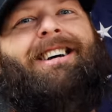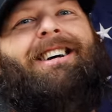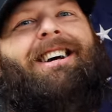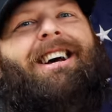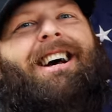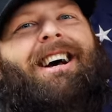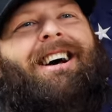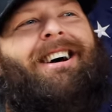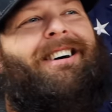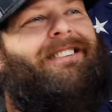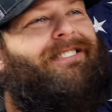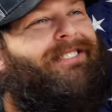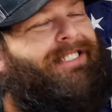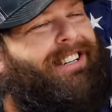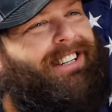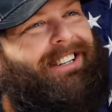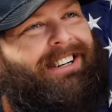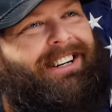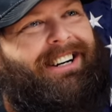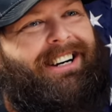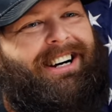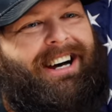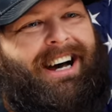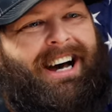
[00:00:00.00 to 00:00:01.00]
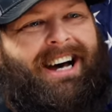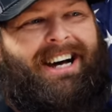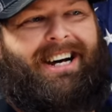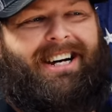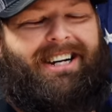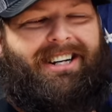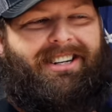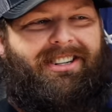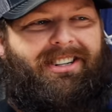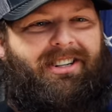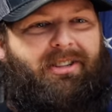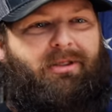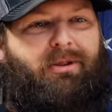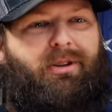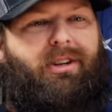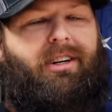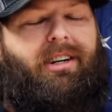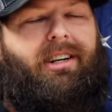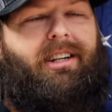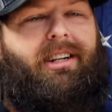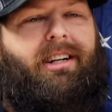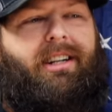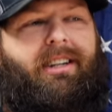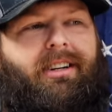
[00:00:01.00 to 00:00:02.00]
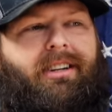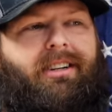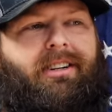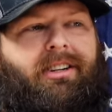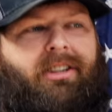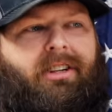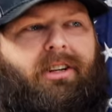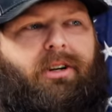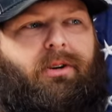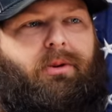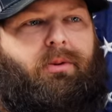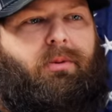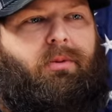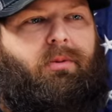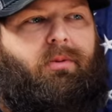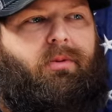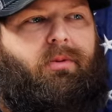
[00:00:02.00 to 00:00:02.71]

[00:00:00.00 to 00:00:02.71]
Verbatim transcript: it well, hey, you know what? That you know